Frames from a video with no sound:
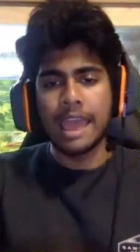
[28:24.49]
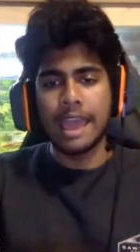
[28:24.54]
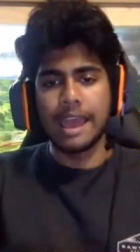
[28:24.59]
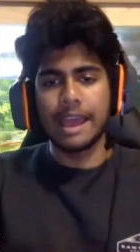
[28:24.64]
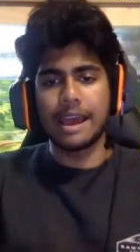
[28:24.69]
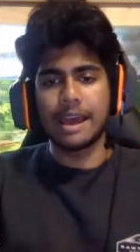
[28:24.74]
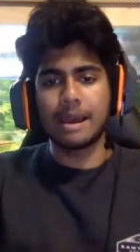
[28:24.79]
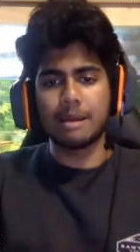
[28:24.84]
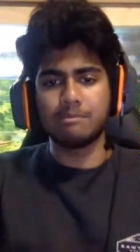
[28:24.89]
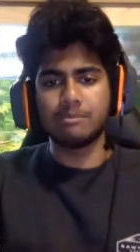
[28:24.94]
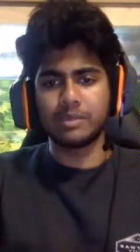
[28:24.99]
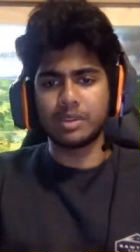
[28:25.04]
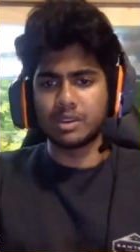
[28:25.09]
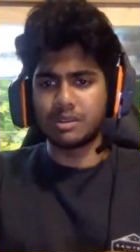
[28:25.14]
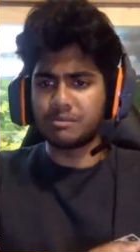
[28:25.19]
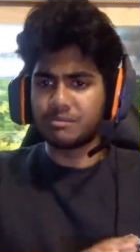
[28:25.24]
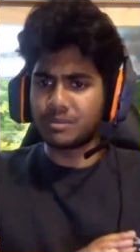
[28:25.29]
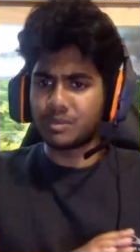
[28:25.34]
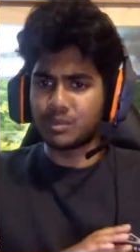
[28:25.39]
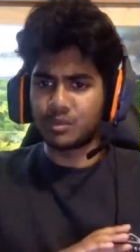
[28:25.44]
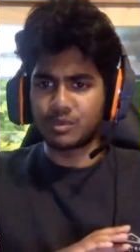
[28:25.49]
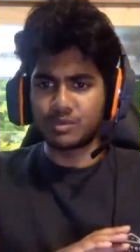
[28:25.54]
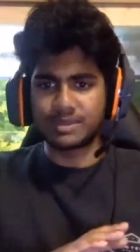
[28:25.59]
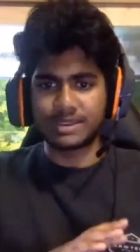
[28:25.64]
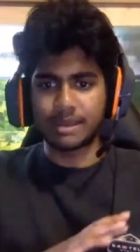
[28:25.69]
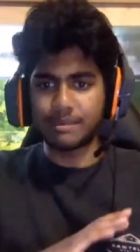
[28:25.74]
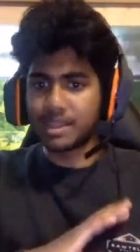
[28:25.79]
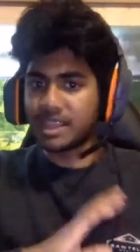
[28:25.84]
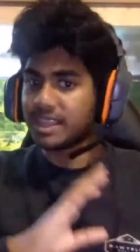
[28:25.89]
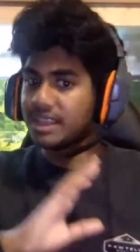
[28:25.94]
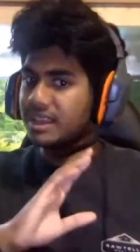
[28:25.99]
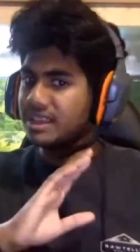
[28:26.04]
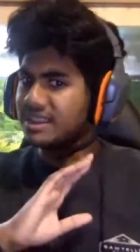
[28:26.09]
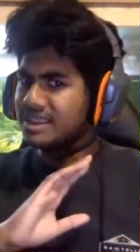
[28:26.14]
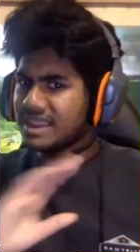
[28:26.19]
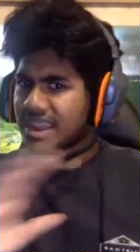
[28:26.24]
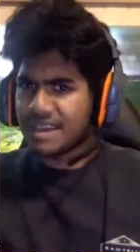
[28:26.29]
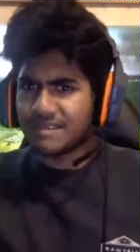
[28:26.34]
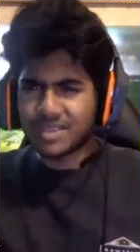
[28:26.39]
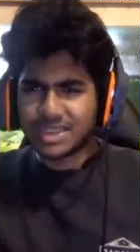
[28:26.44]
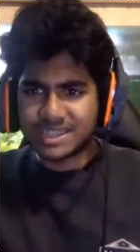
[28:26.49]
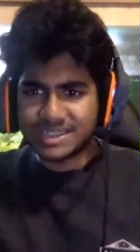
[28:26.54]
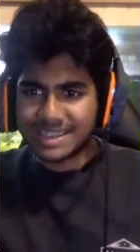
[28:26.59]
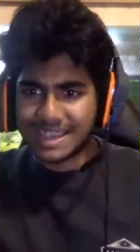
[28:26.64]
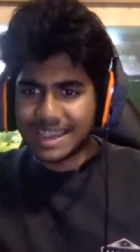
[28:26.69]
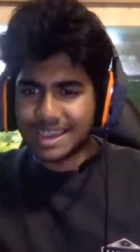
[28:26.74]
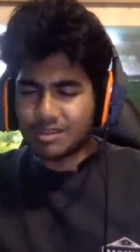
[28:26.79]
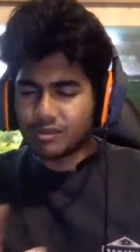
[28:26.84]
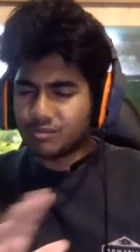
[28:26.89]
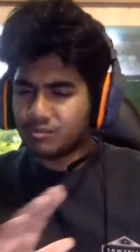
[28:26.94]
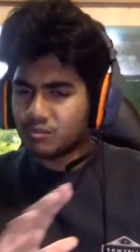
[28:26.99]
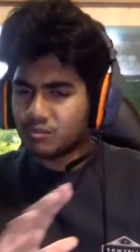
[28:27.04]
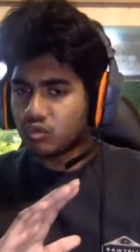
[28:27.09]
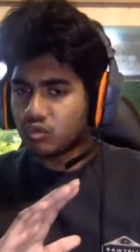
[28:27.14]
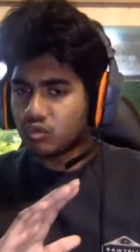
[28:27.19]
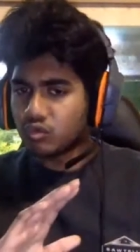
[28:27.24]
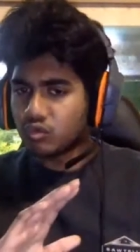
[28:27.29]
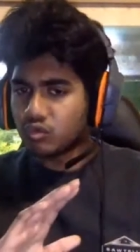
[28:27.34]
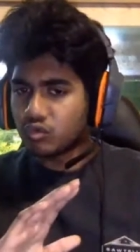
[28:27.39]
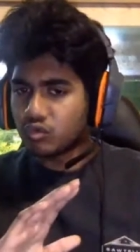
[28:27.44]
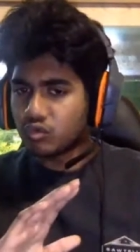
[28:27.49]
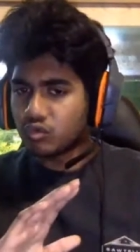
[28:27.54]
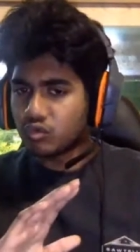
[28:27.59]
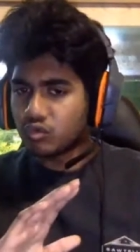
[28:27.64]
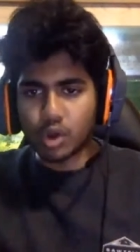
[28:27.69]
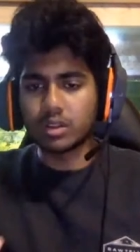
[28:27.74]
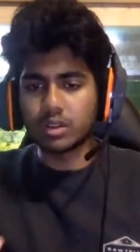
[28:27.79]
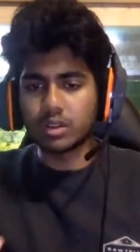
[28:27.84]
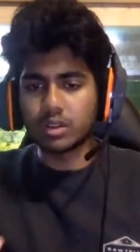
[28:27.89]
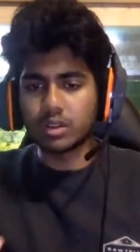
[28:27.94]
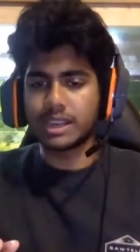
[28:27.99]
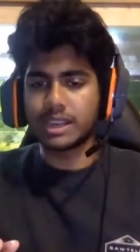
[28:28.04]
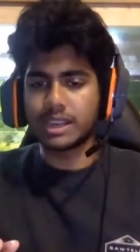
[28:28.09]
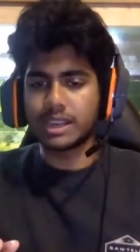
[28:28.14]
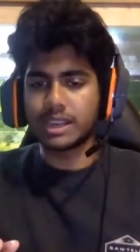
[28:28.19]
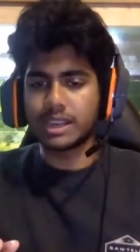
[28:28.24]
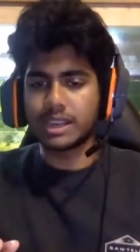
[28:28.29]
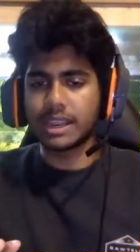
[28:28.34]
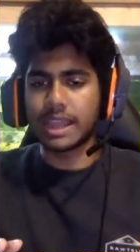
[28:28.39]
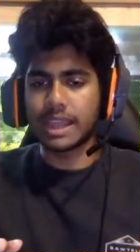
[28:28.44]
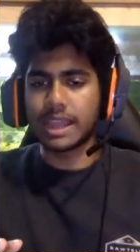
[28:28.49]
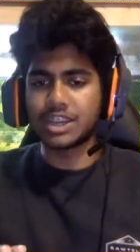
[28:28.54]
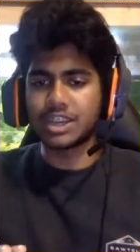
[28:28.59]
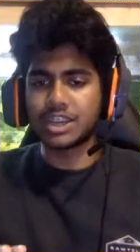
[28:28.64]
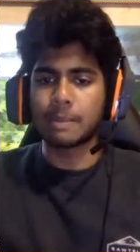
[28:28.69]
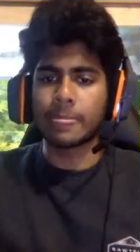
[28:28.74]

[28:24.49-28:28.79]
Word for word: um, something that you'd never see remotely close to nature,